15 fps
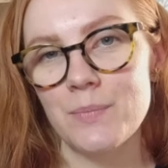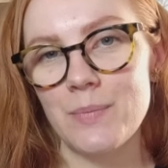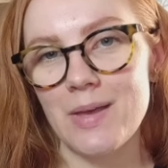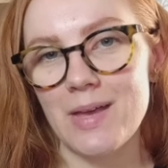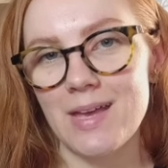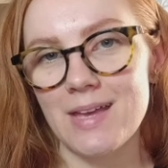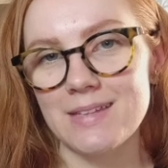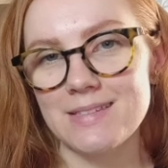
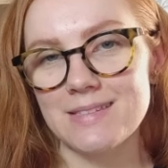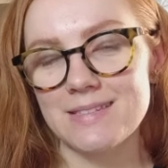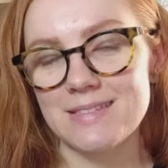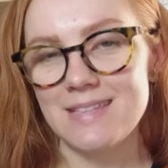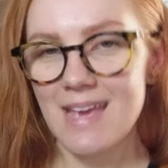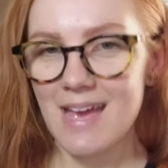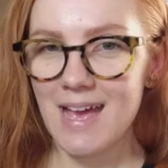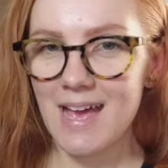But
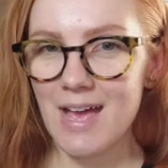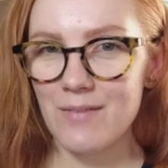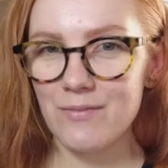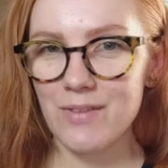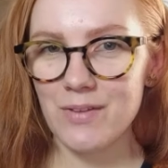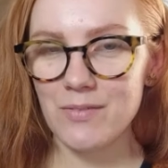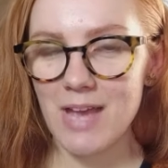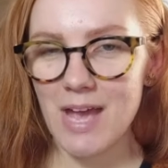yeah,
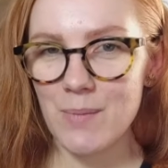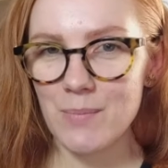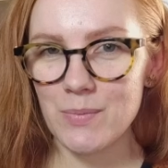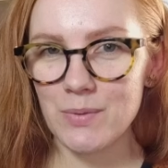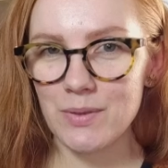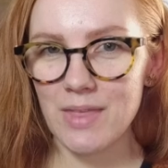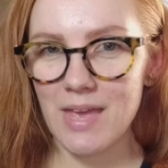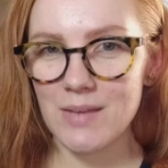I'm very
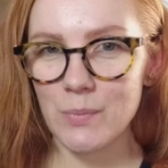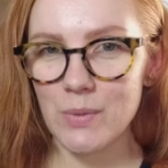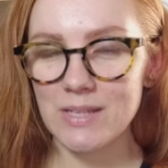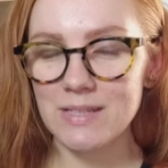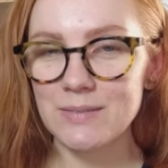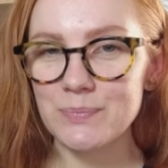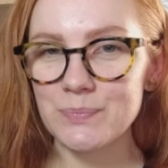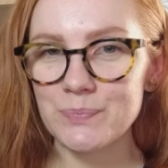happy with that
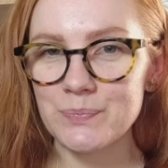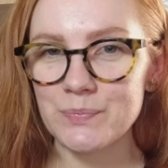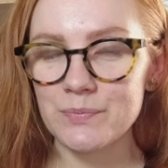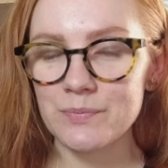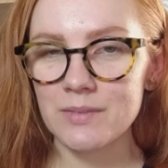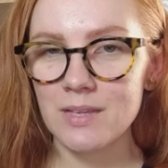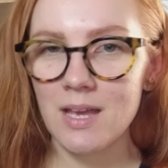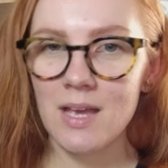one.
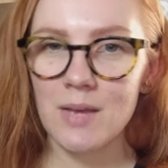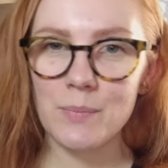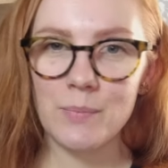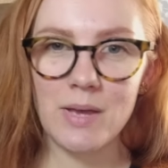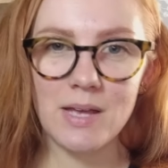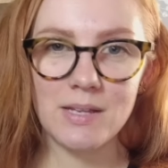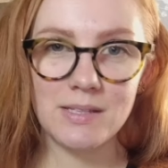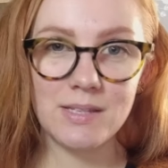
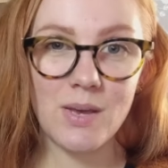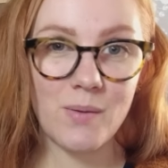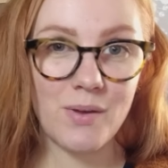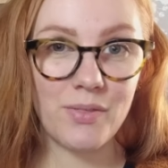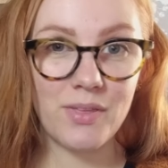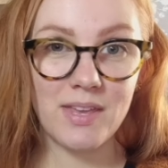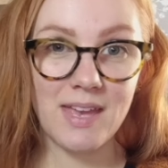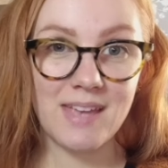But now
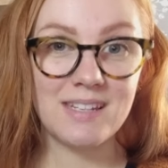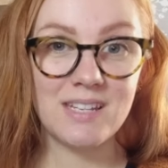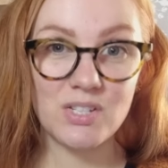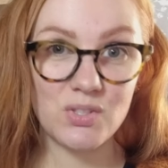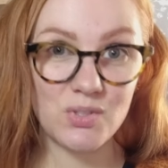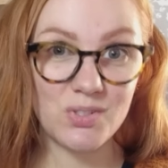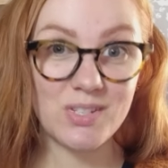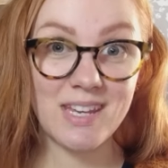I think I
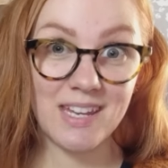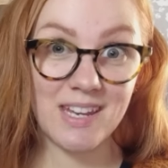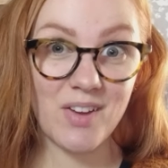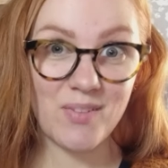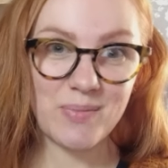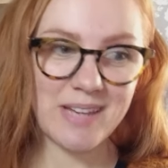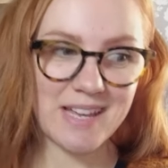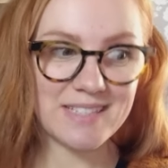need to take it
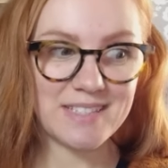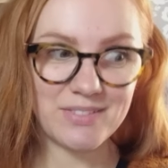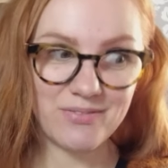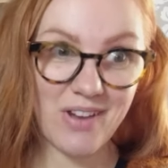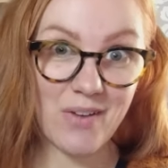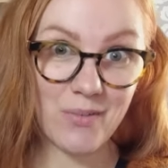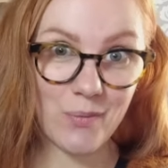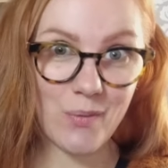out because it's
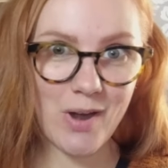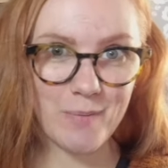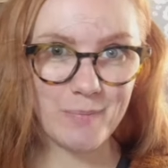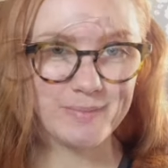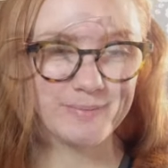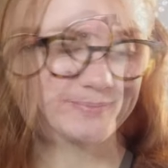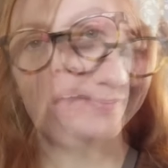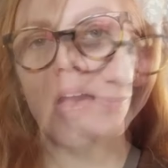very
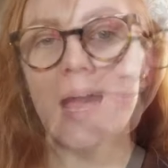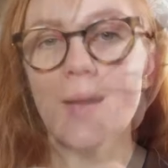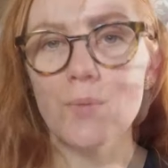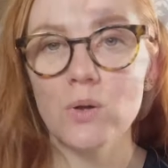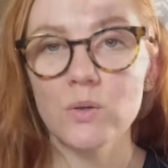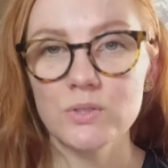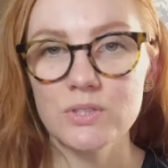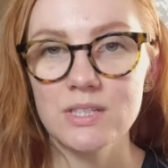warm.
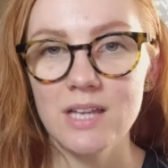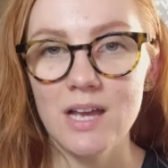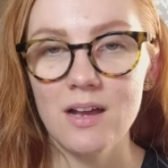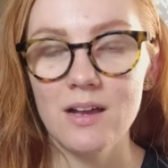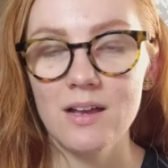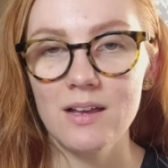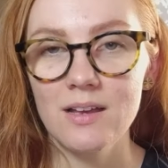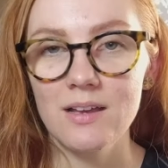I'm hosting
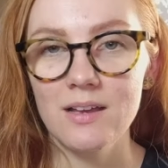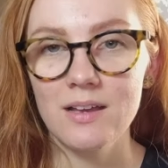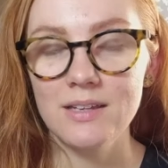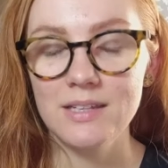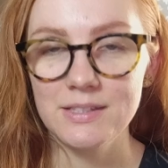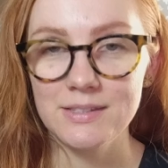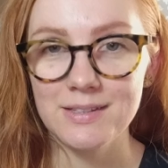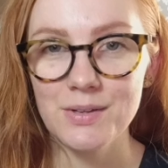a
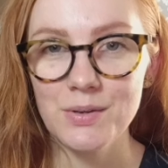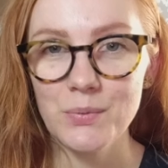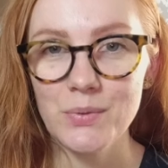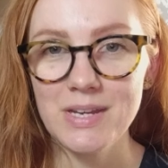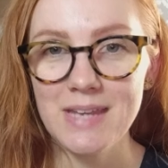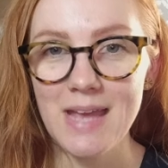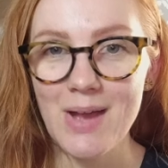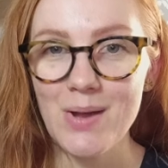knit along
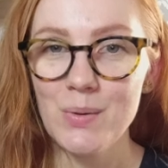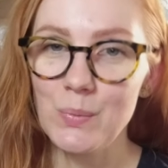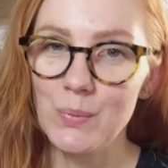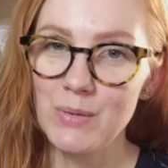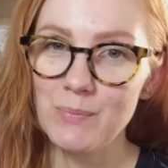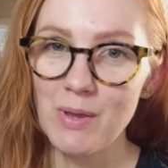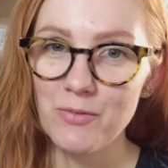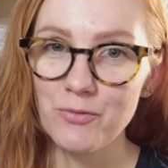right now
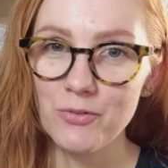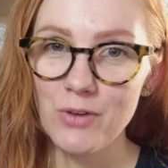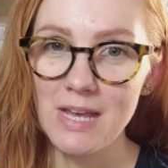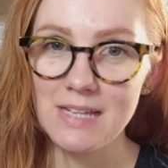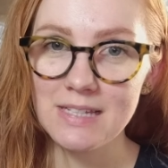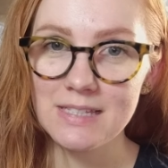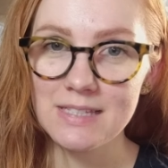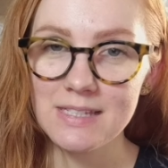with my
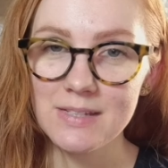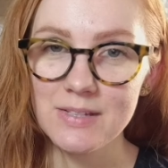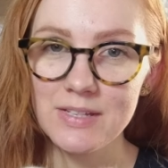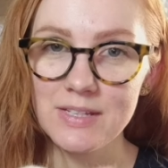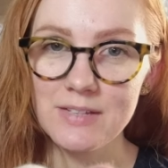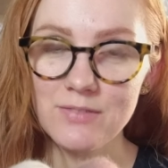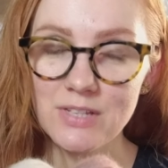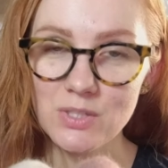friend
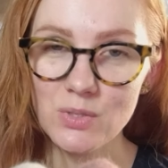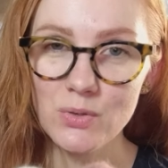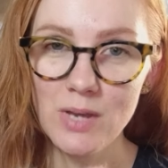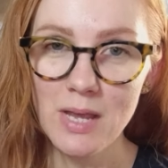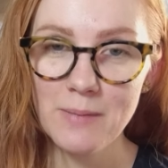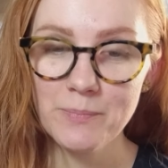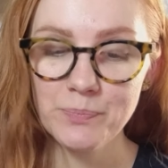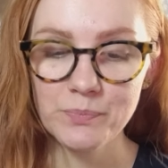
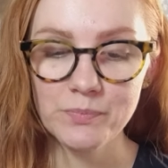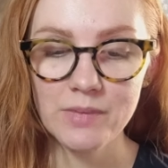Victoria.